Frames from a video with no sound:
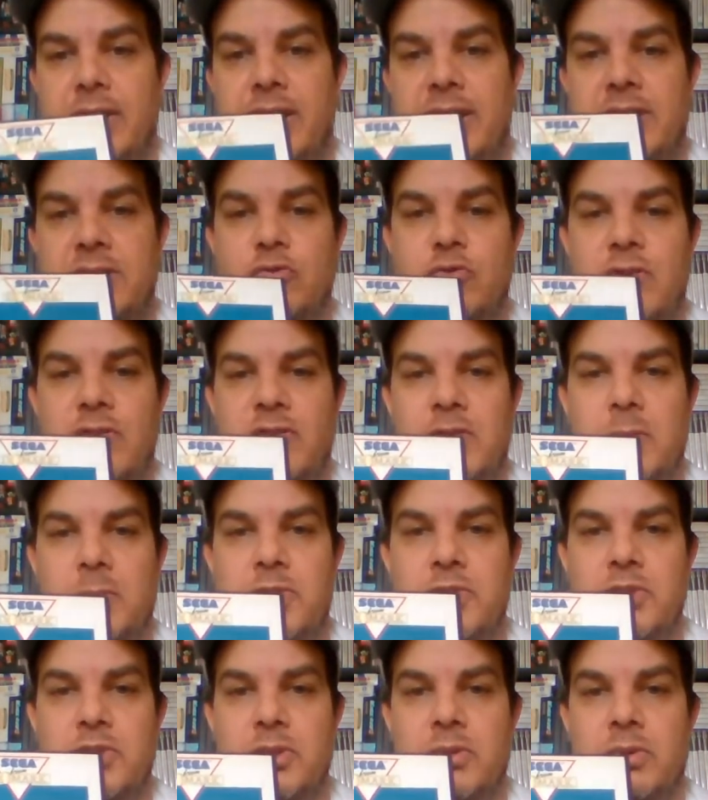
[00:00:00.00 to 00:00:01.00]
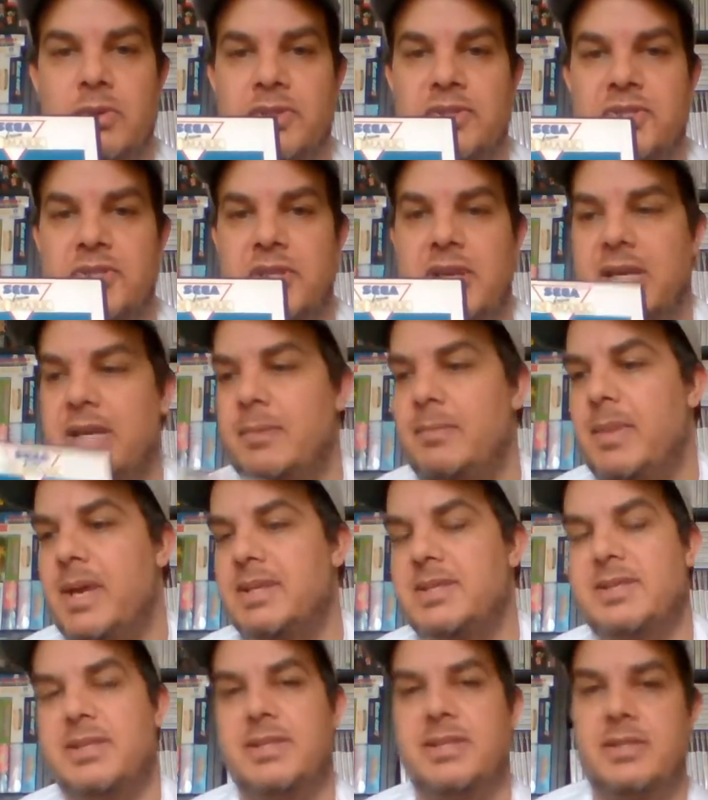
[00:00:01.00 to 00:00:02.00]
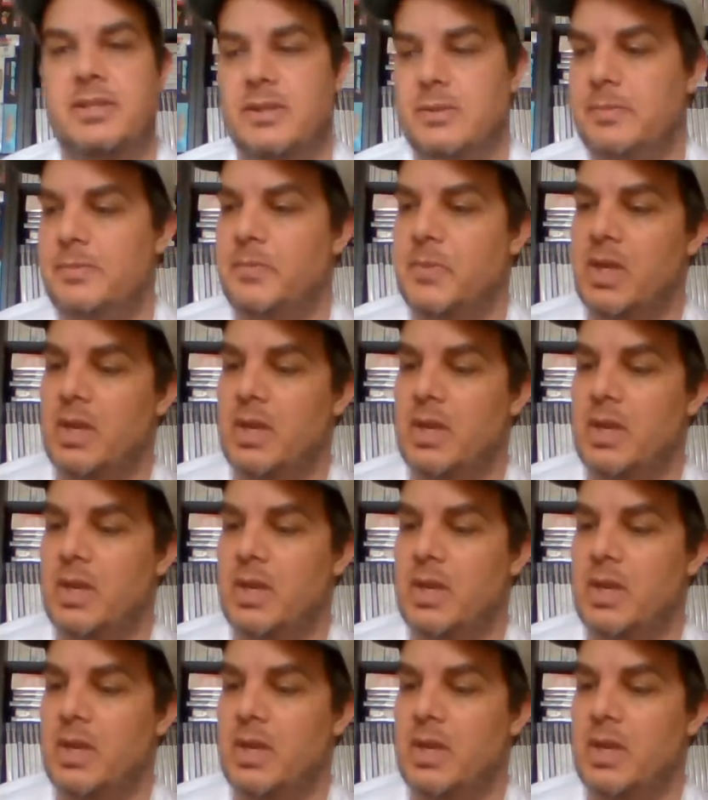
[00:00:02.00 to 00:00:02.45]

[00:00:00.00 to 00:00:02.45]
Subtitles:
That's Trivial Pursuit on the Sega Master System.